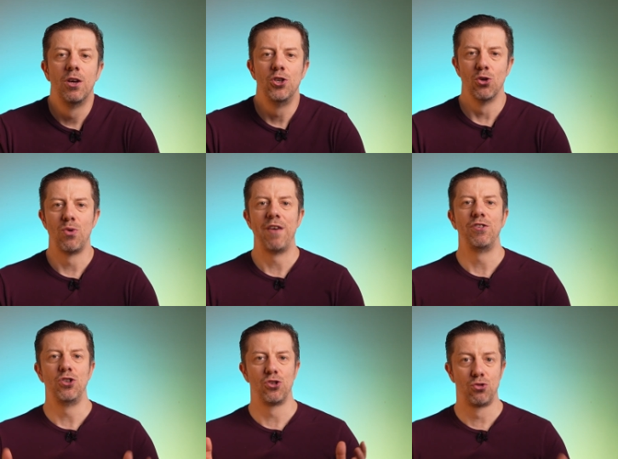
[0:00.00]
Your
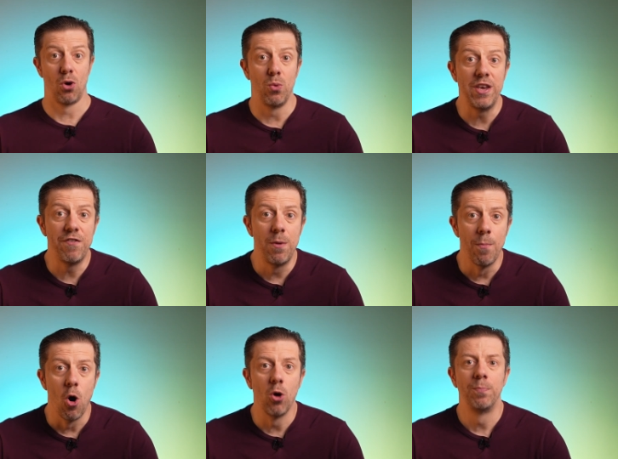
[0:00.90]
revenues grow even
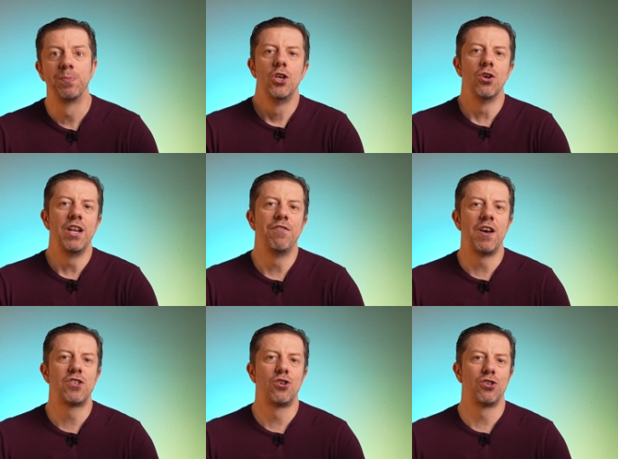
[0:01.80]
more. Your
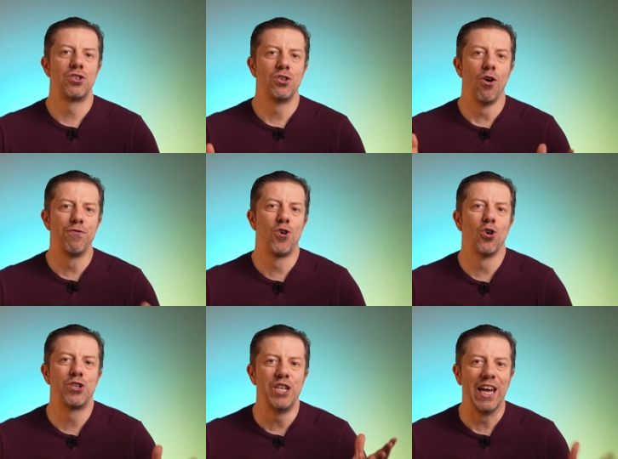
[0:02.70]
investors, of
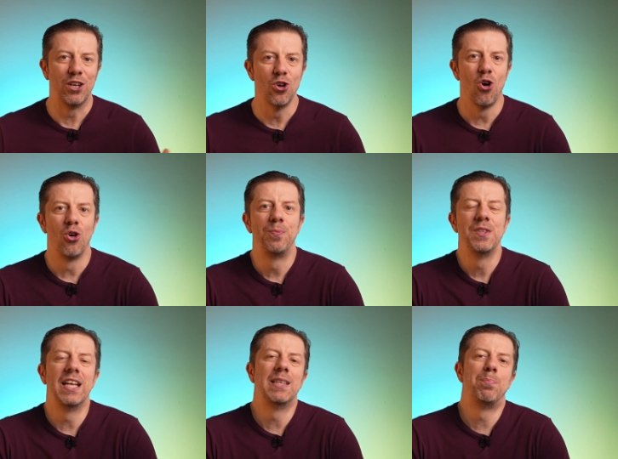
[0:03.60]
course, ignore
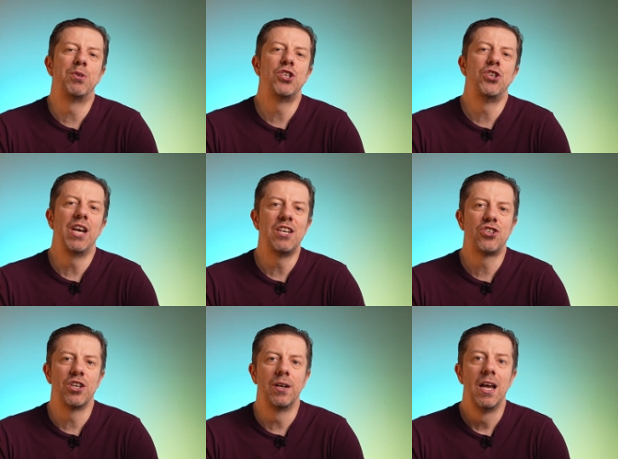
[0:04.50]
the
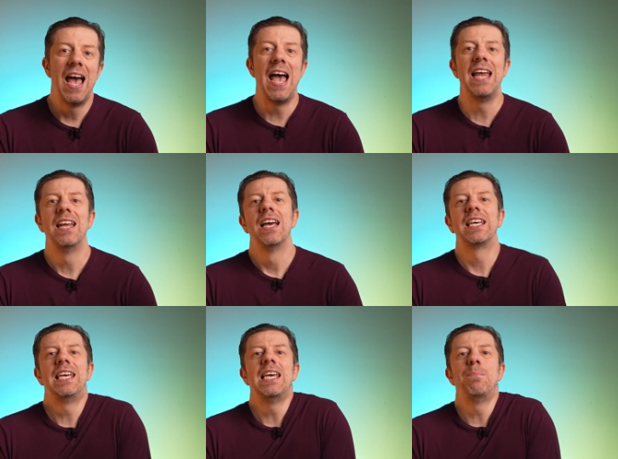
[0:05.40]
depreciation and
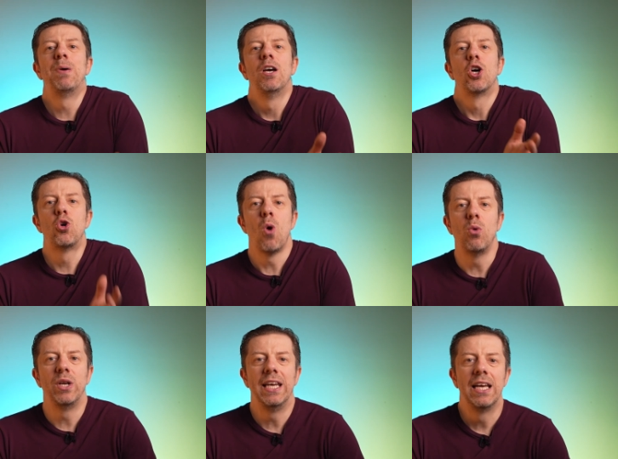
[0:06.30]
keep
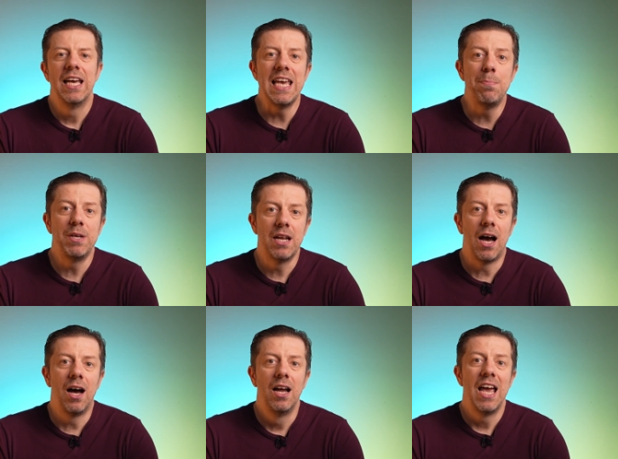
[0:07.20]
quoting
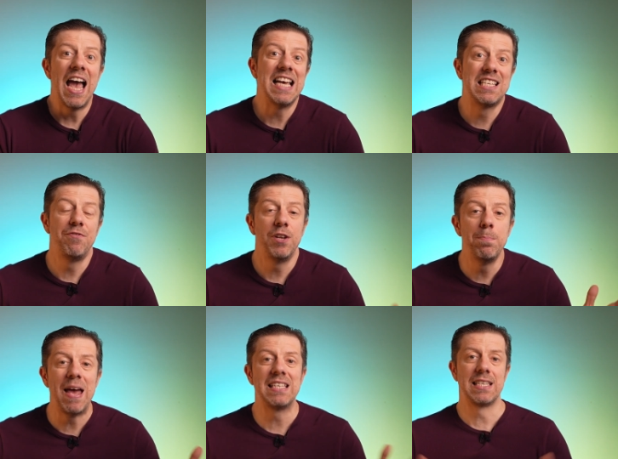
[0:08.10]
EBITDA as if it
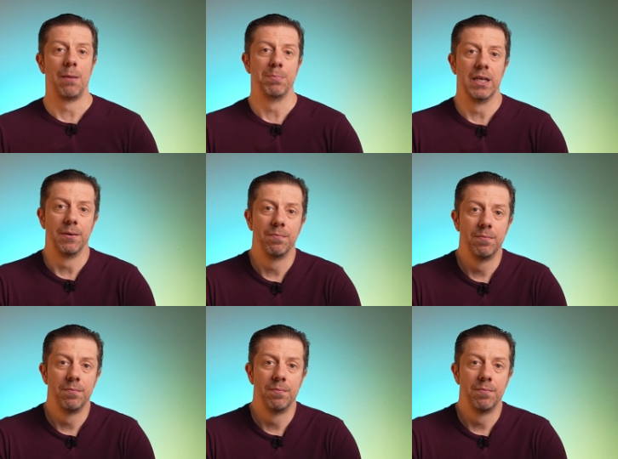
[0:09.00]
meant something.